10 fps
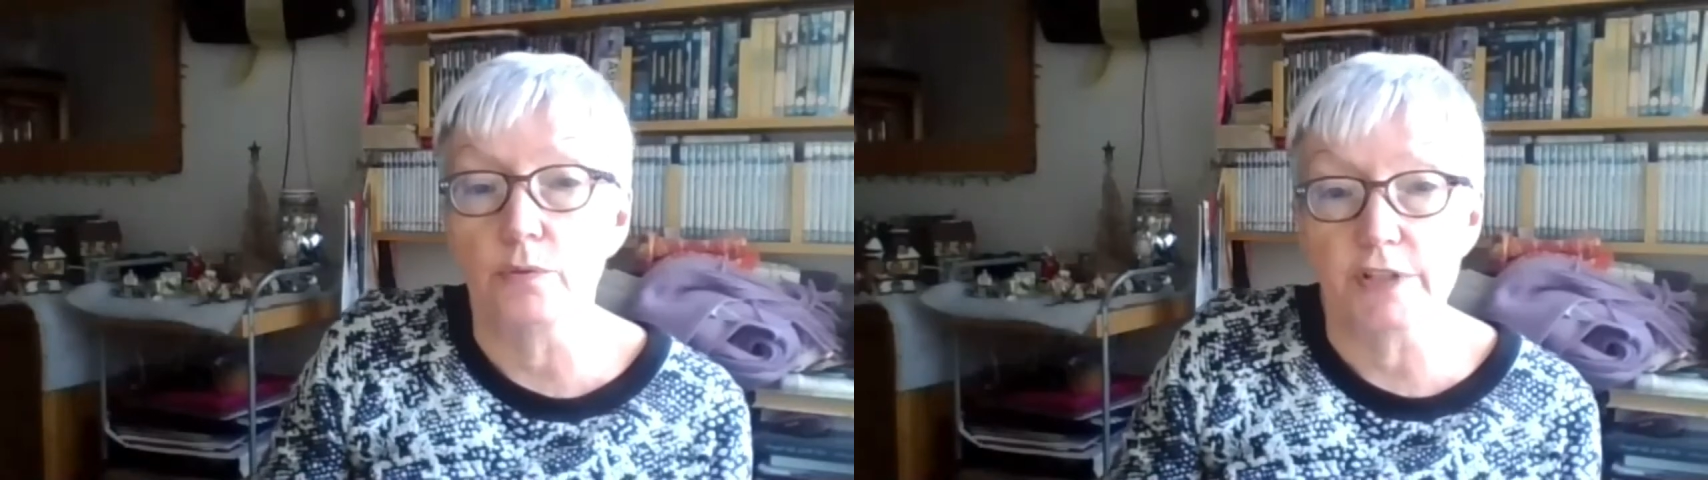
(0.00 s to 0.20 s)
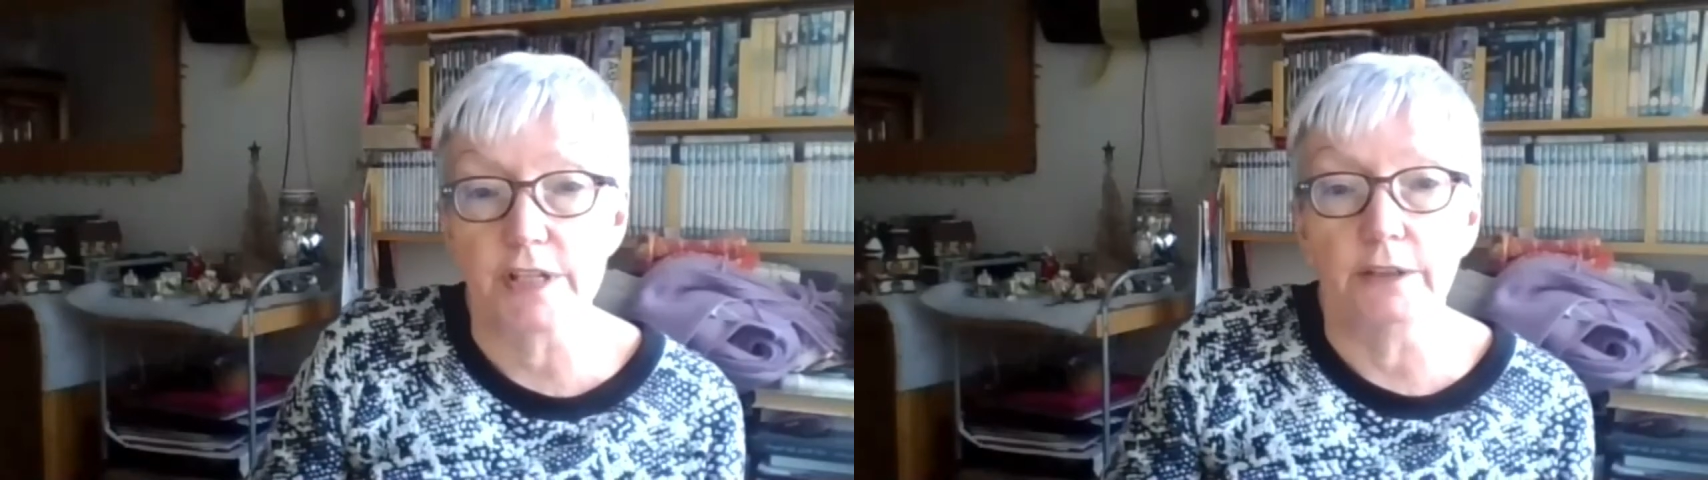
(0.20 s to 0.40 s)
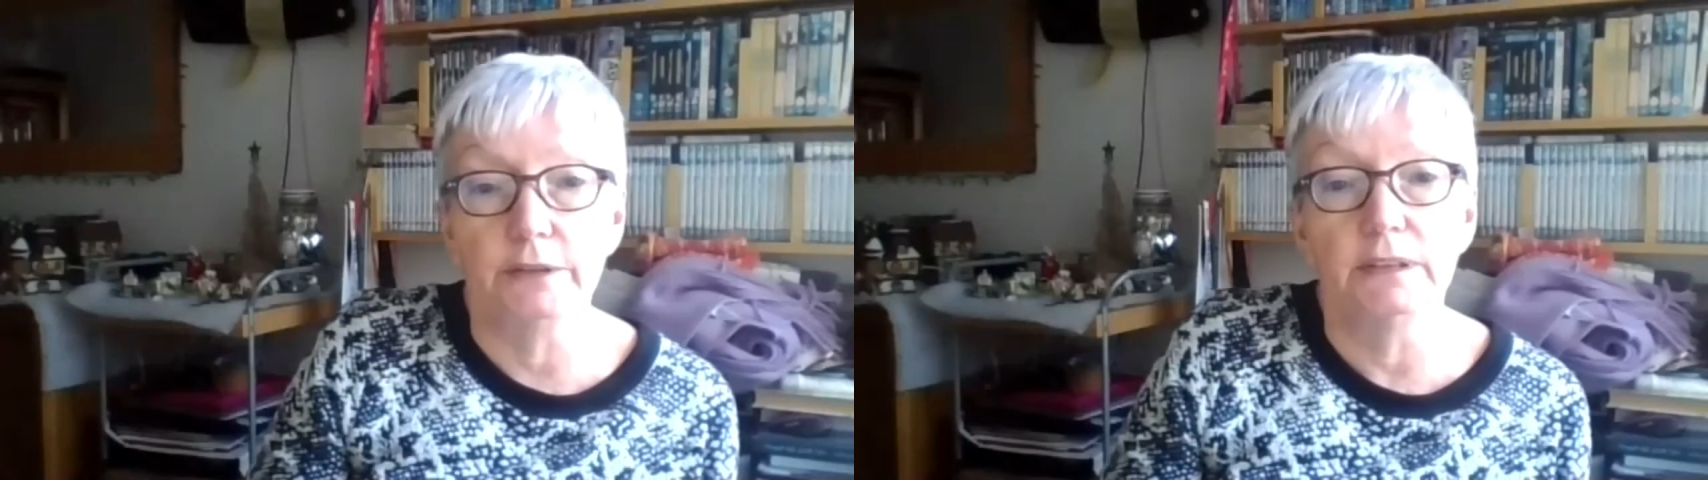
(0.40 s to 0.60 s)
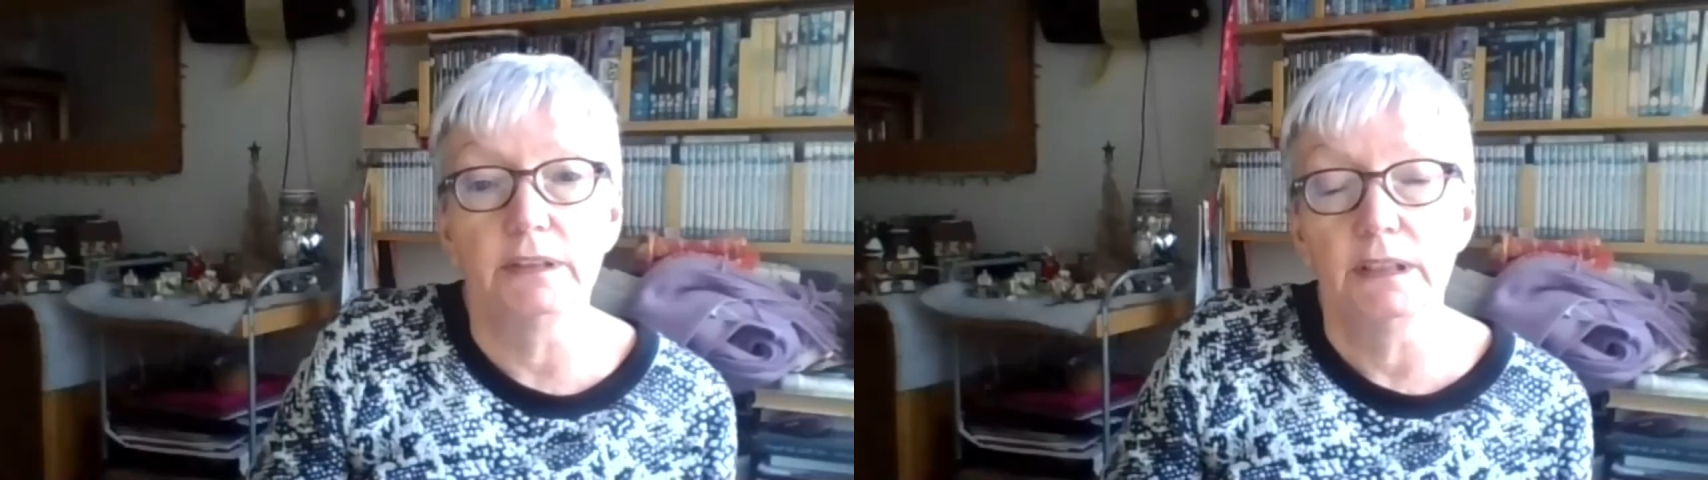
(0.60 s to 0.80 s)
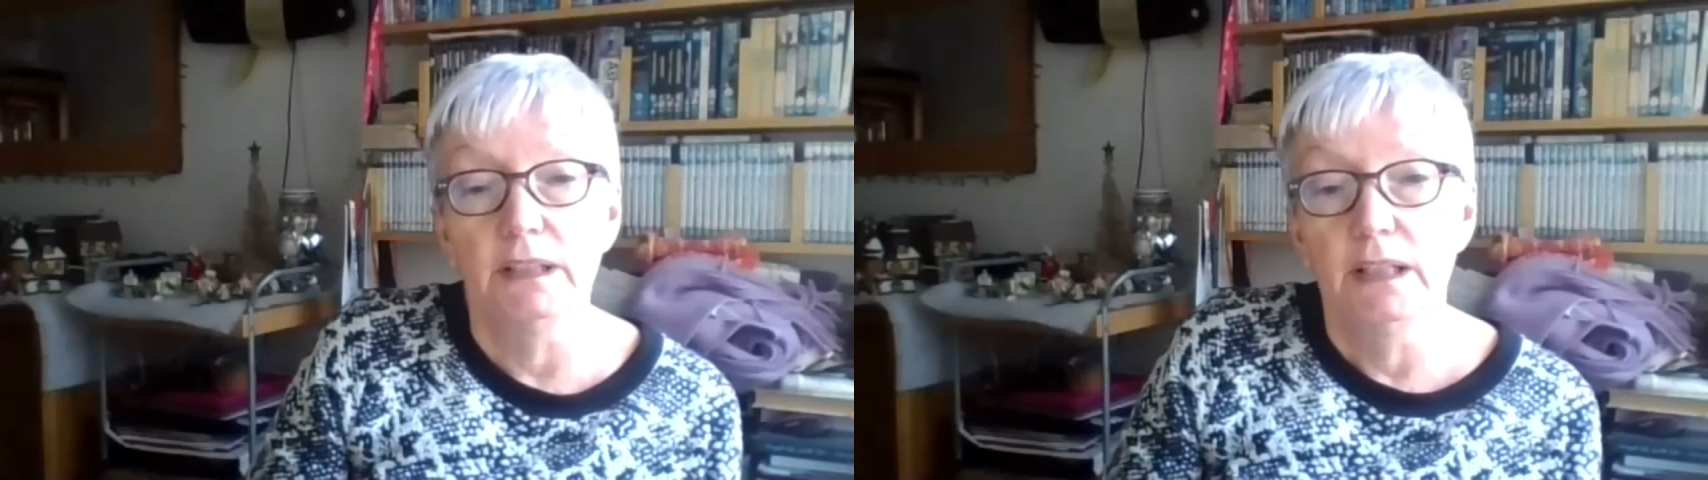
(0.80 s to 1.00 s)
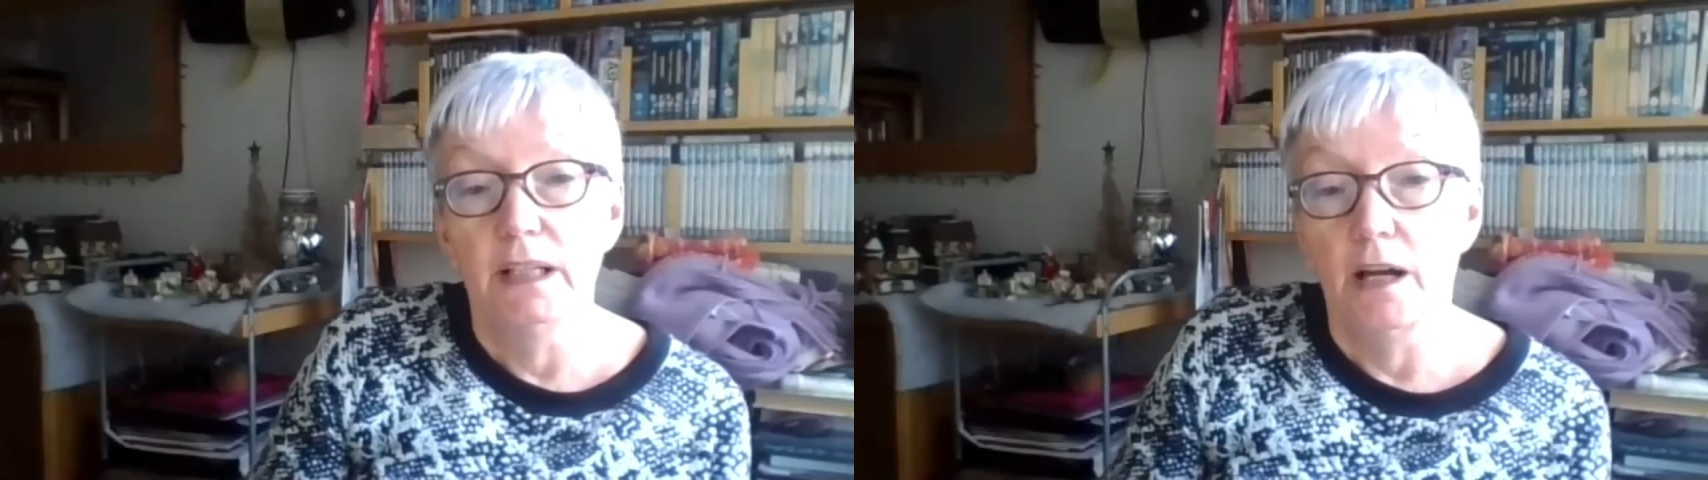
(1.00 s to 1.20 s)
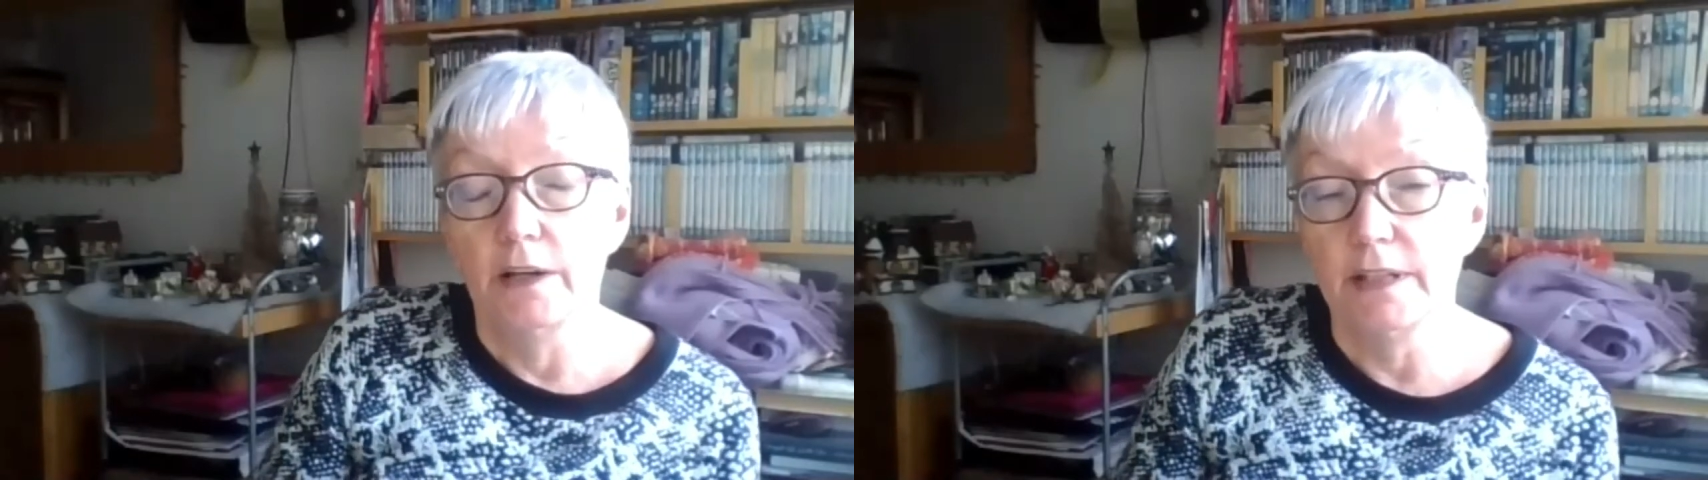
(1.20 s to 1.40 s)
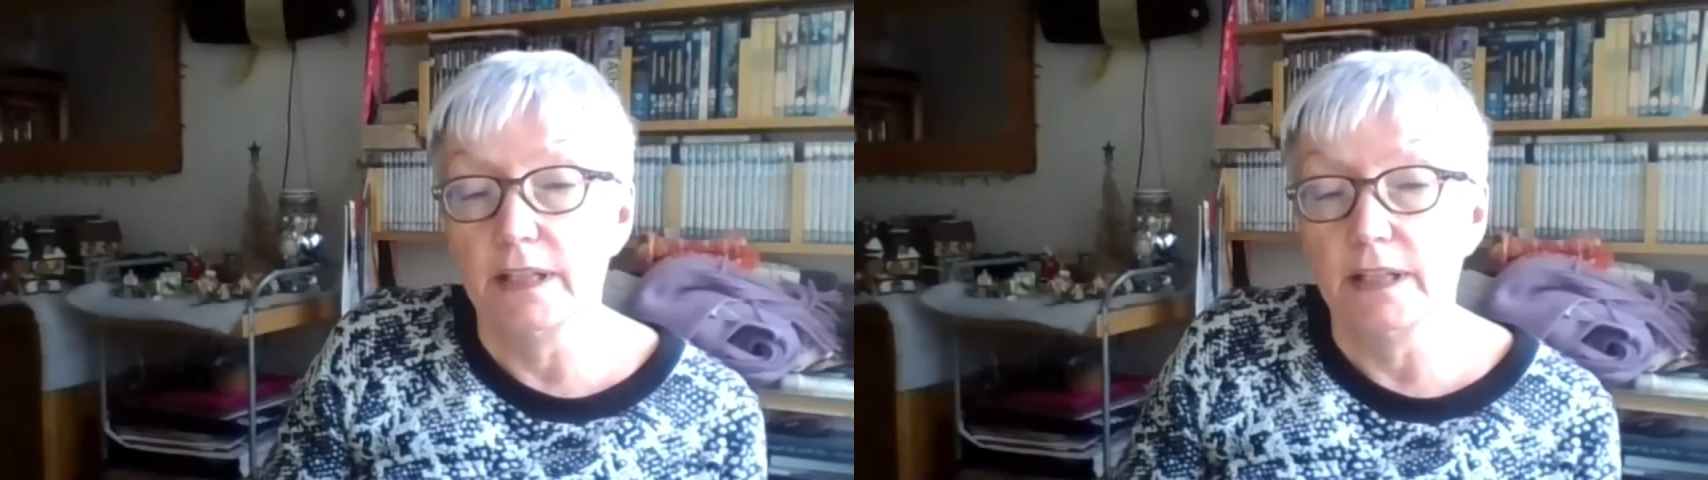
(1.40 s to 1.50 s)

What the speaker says: So I think